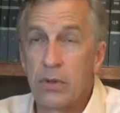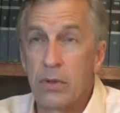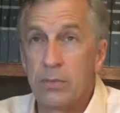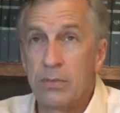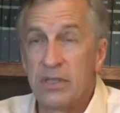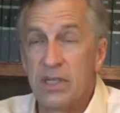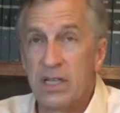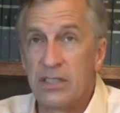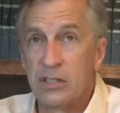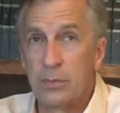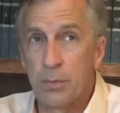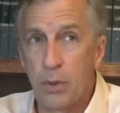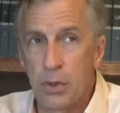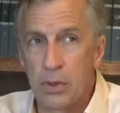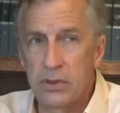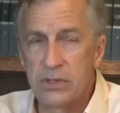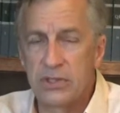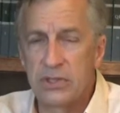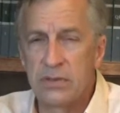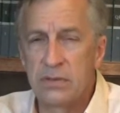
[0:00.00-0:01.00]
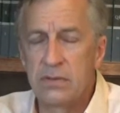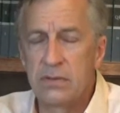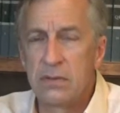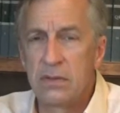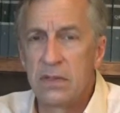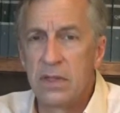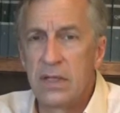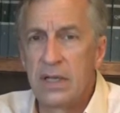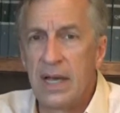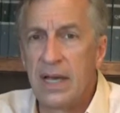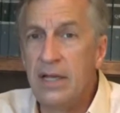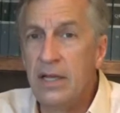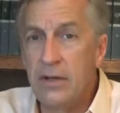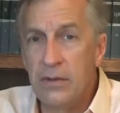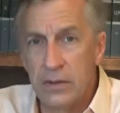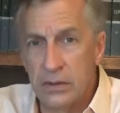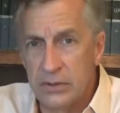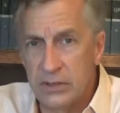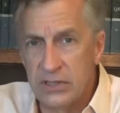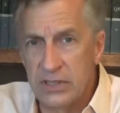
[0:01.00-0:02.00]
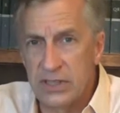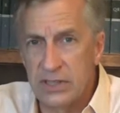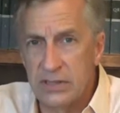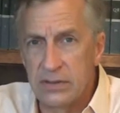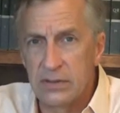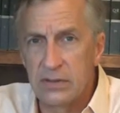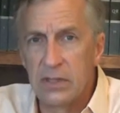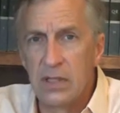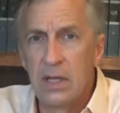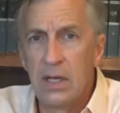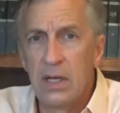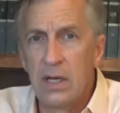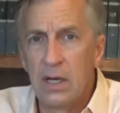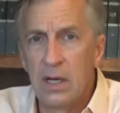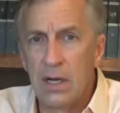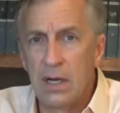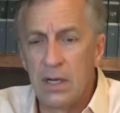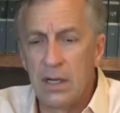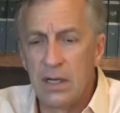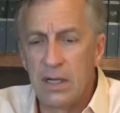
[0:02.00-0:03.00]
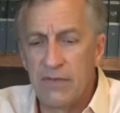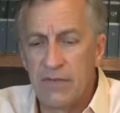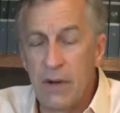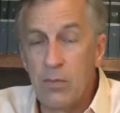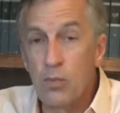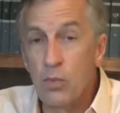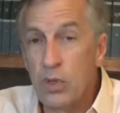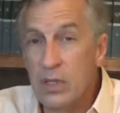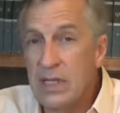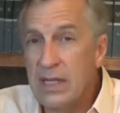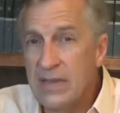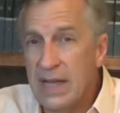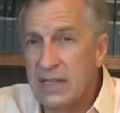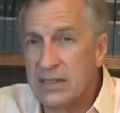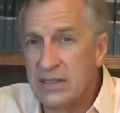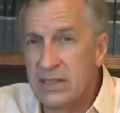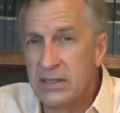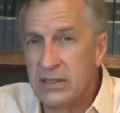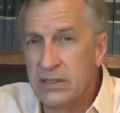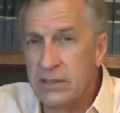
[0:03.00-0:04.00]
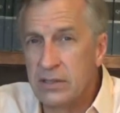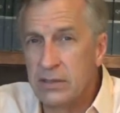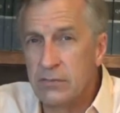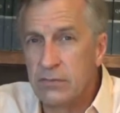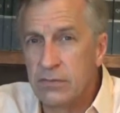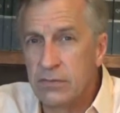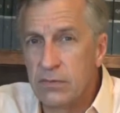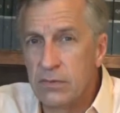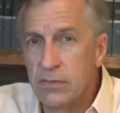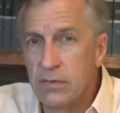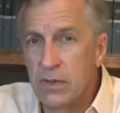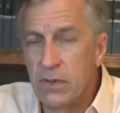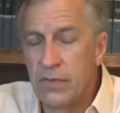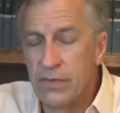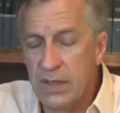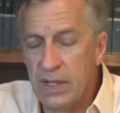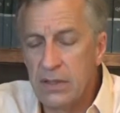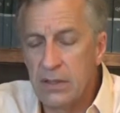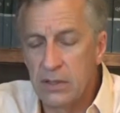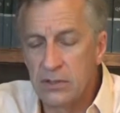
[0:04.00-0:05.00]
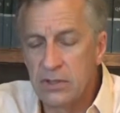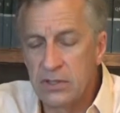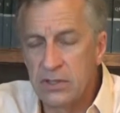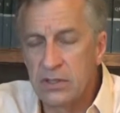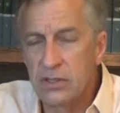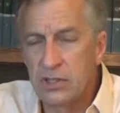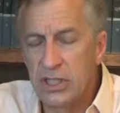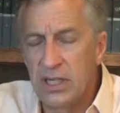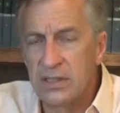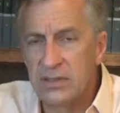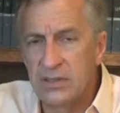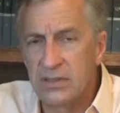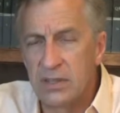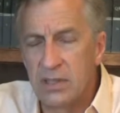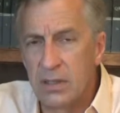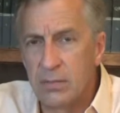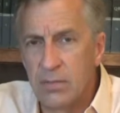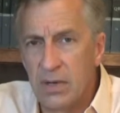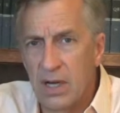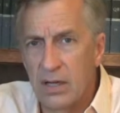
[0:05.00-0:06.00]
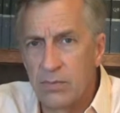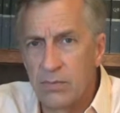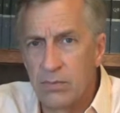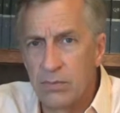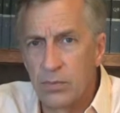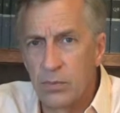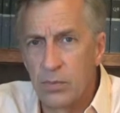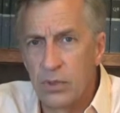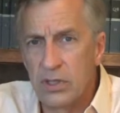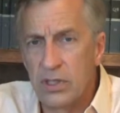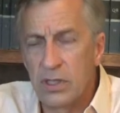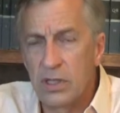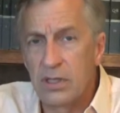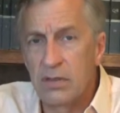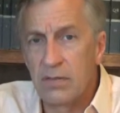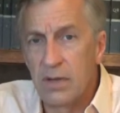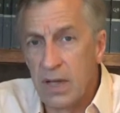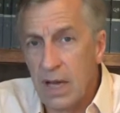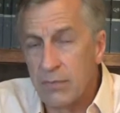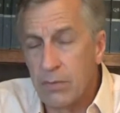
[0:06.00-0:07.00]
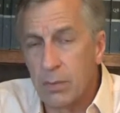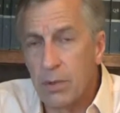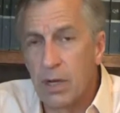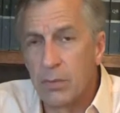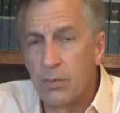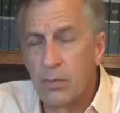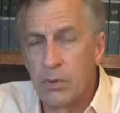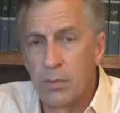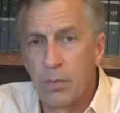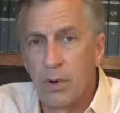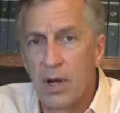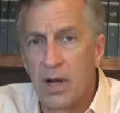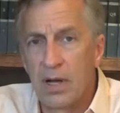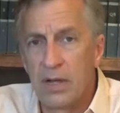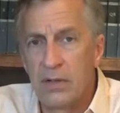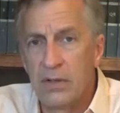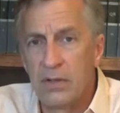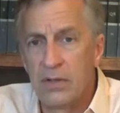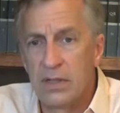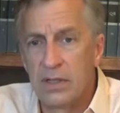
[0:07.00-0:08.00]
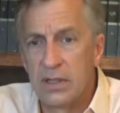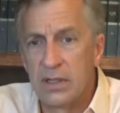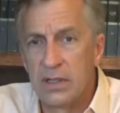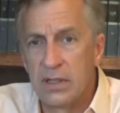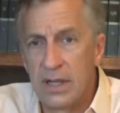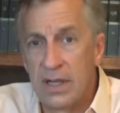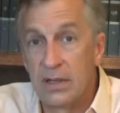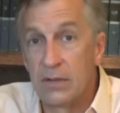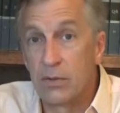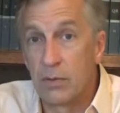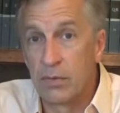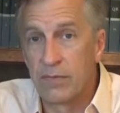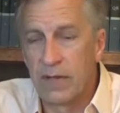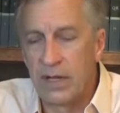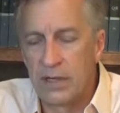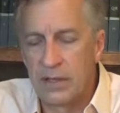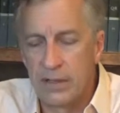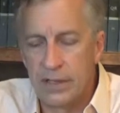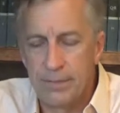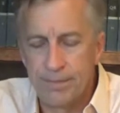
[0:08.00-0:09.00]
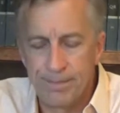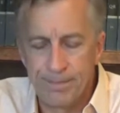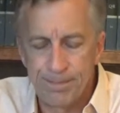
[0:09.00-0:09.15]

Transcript: I'm a nice person, any of those things. If I'm really that sensitive, then there's a good chance that I'm really have a problem with pride and or vanity.